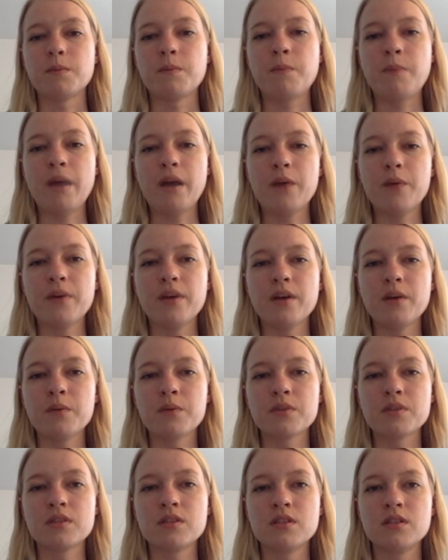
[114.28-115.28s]
Back when I
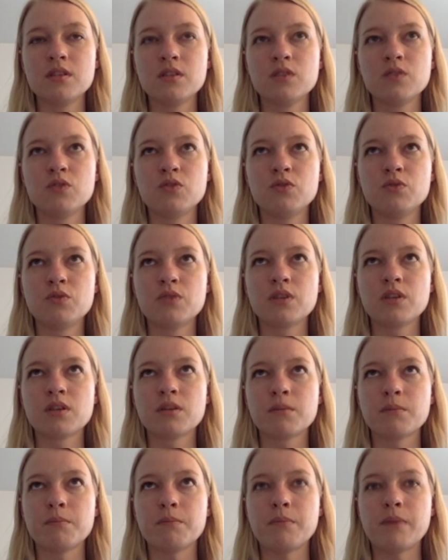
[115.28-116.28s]
was still
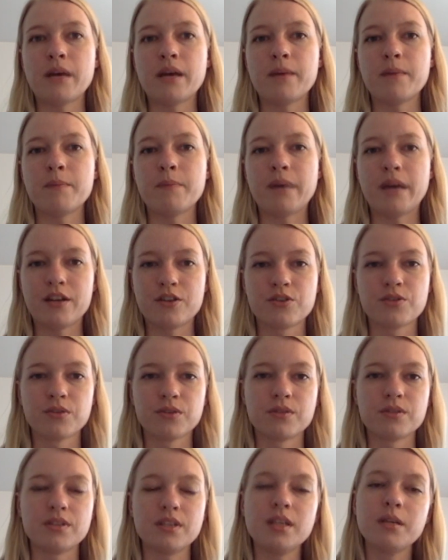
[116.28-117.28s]
doing my
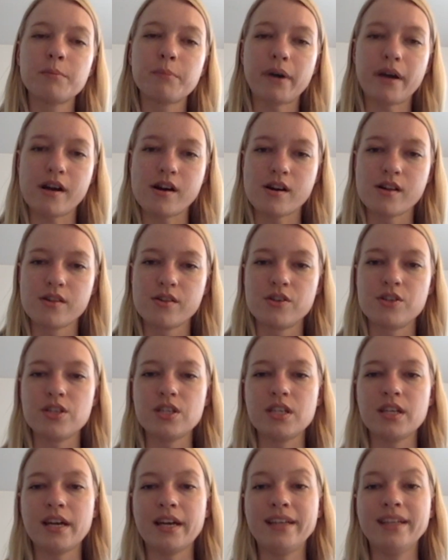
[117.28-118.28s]
bachelor's in
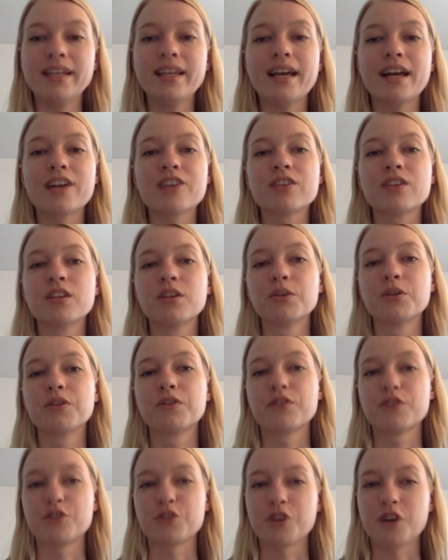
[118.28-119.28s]
biology, I did actually look
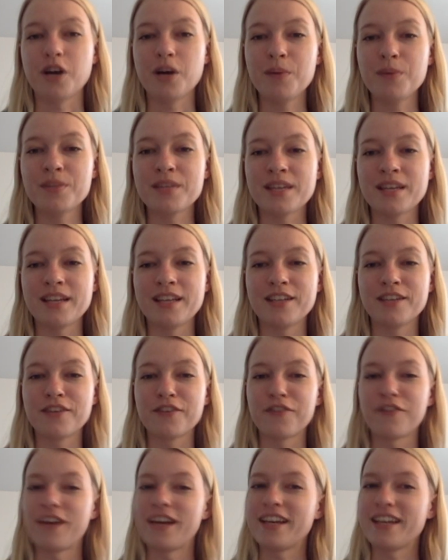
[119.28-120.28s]
for jobs and I
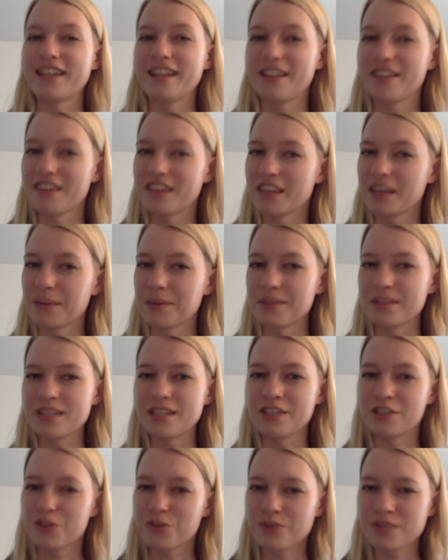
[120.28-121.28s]
didn't find anything that was
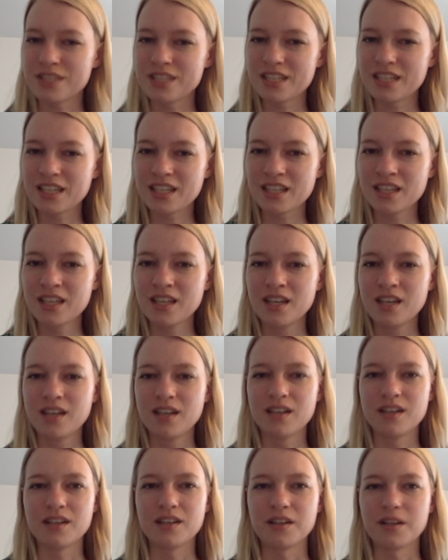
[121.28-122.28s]
interesting.
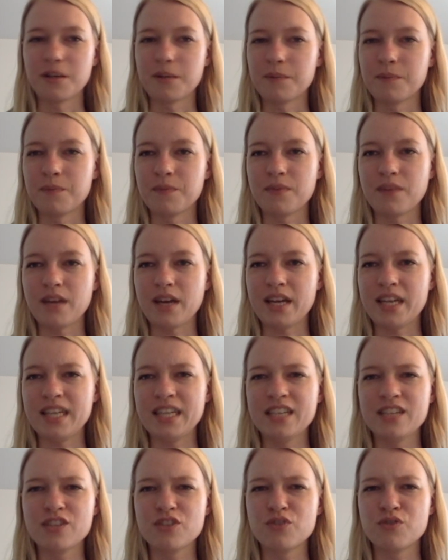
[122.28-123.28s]
I
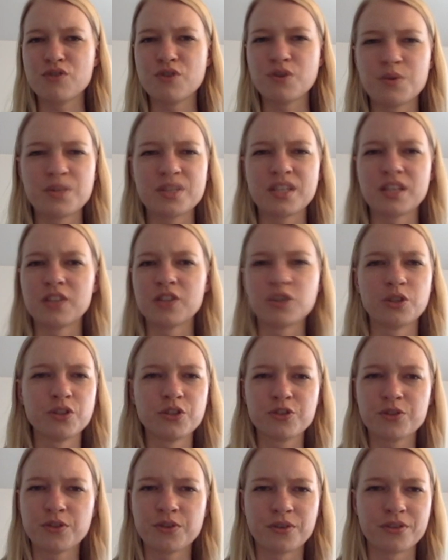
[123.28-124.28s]
needed to cell
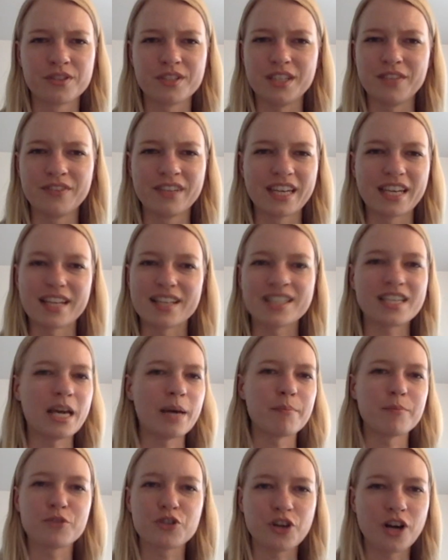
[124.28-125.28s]
culture in order to even get a
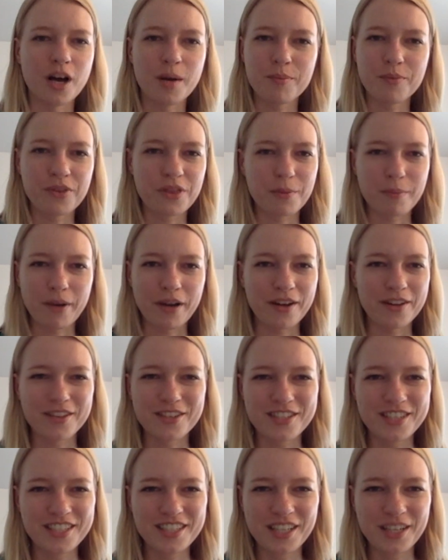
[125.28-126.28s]
temp job with a
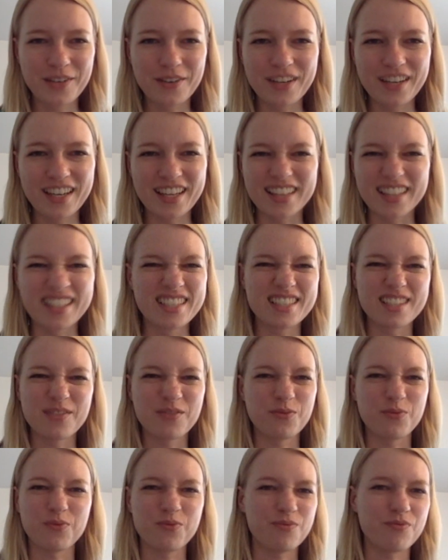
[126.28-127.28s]
biology degree, at least
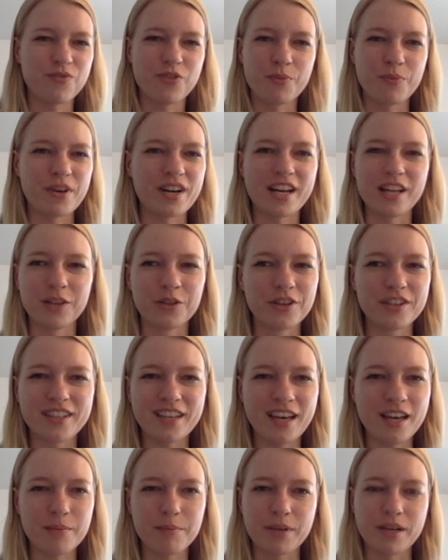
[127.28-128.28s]
from what I looked
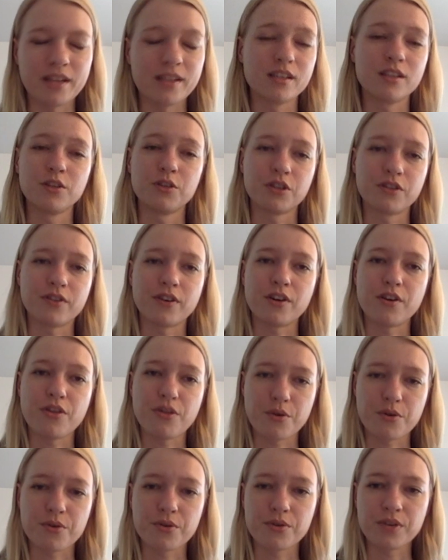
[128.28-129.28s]
at, but I didn't look very
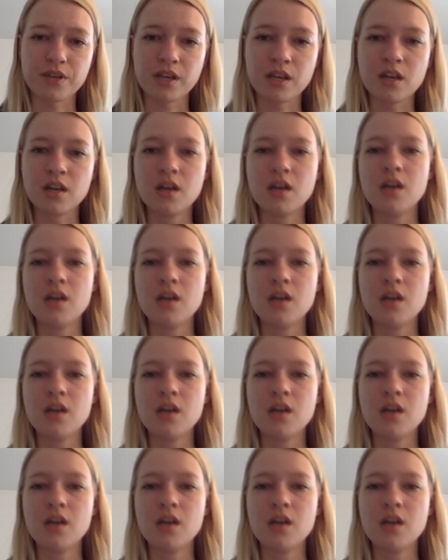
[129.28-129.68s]
thoroughly.